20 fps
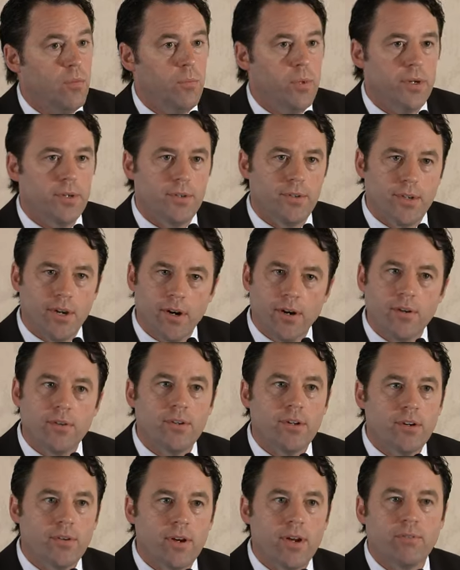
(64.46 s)
But darn
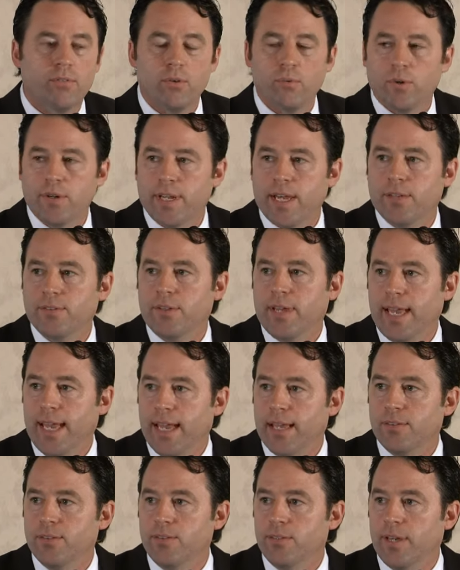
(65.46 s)
near everyone has a
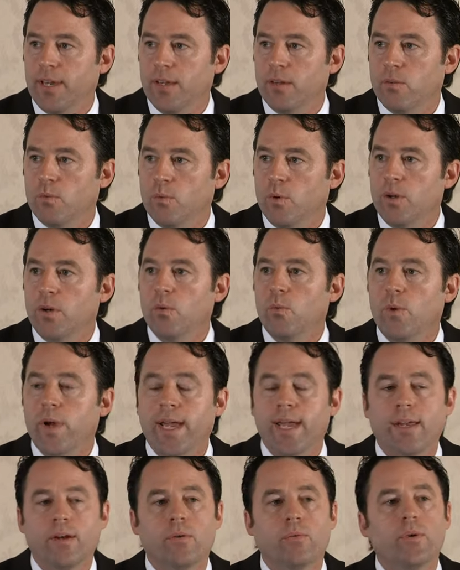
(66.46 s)
handset. What a
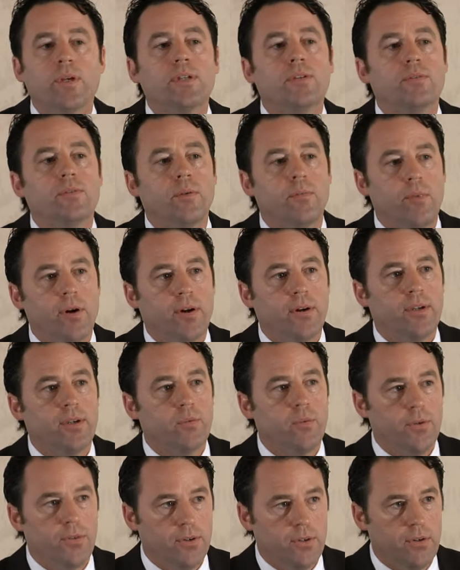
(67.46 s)
way to reach the
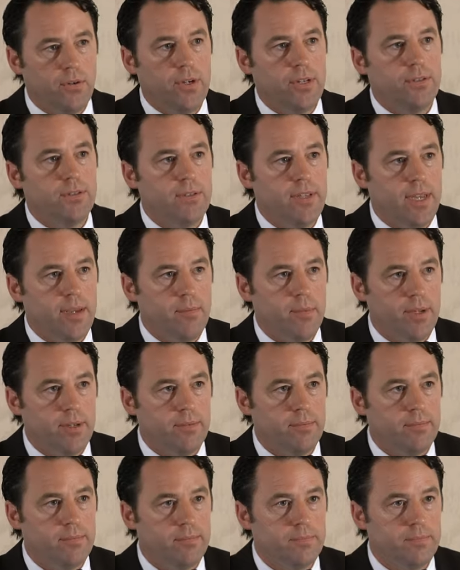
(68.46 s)
market with a green statement.